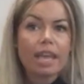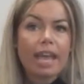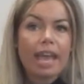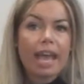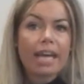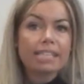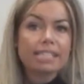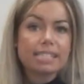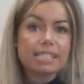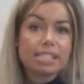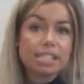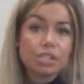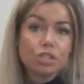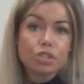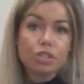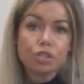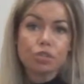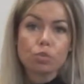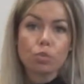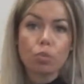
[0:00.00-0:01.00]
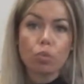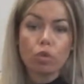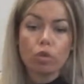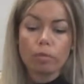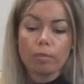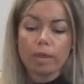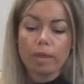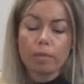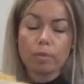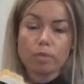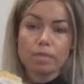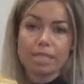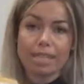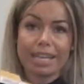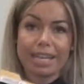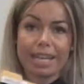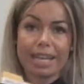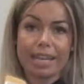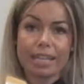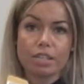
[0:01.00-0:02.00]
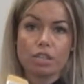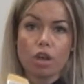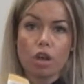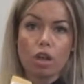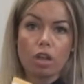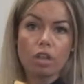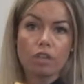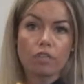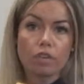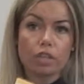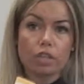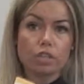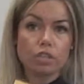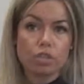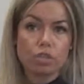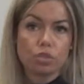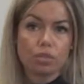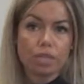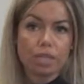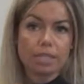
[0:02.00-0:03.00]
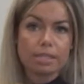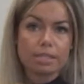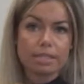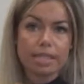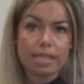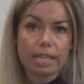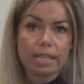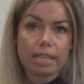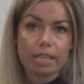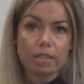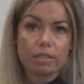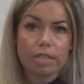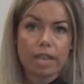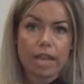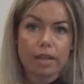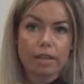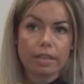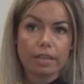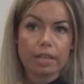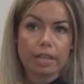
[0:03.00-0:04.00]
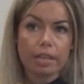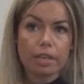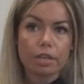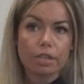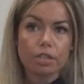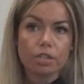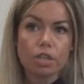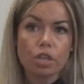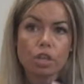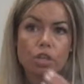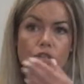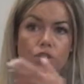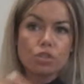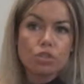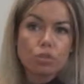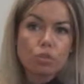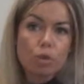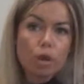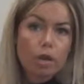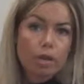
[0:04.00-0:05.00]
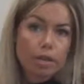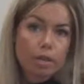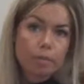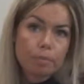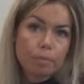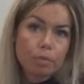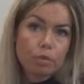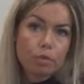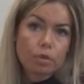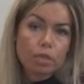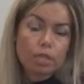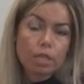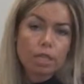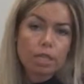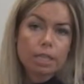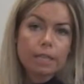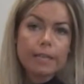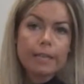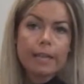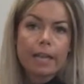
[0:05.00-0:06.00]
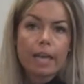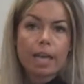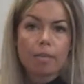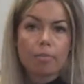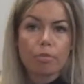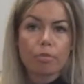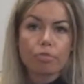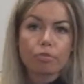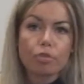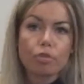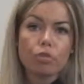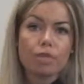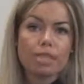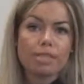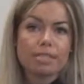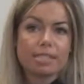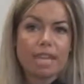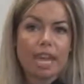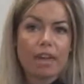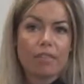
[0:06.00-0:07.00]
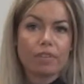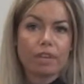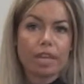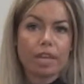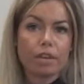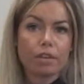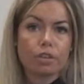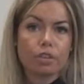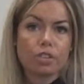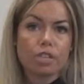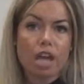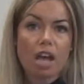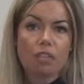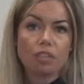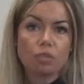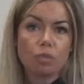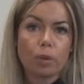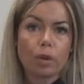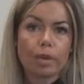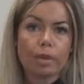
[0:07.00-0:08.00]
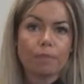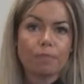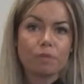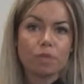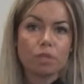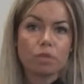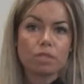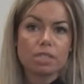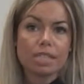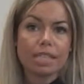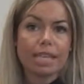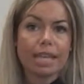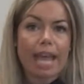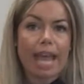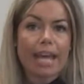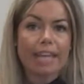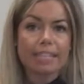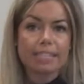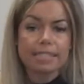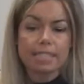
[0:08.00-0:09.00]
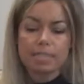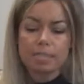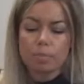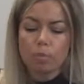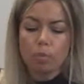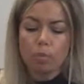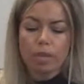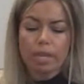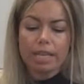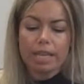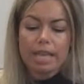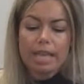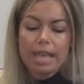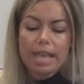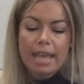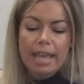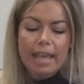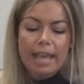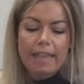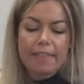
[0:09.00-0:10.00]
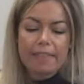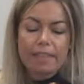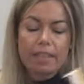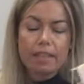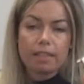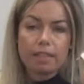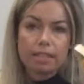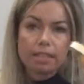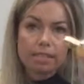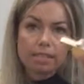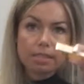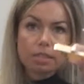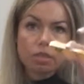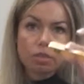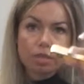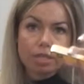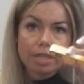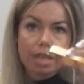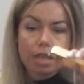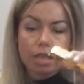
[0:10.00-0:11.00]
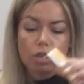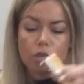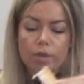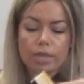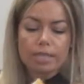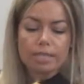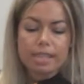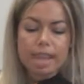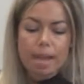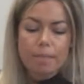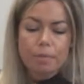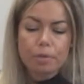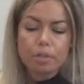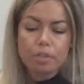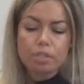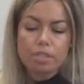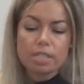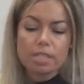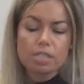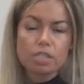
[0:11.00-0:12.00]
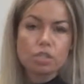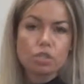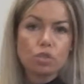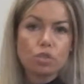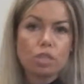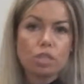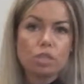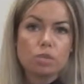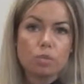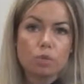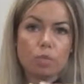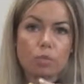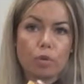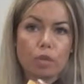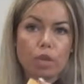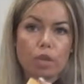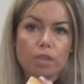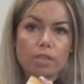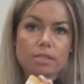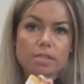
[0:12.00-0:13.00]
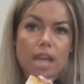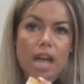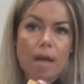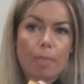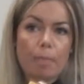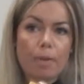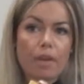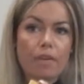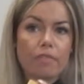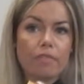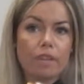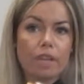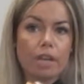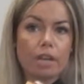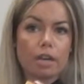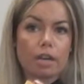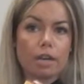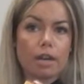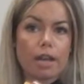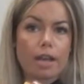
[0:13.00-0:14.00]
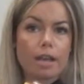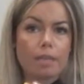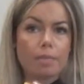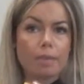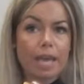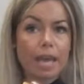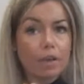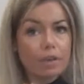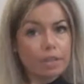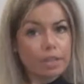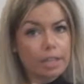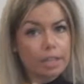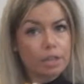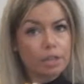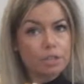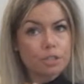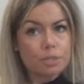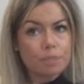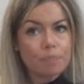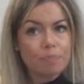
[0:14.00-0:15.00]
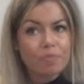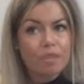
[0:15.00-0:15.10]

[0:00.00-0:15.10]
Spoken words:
As teachers, we'll be able to connect all of our students' handheld calculators to our computer through this Navigator software using an access point and then these little yellow adapters that students will put on top of their calculators.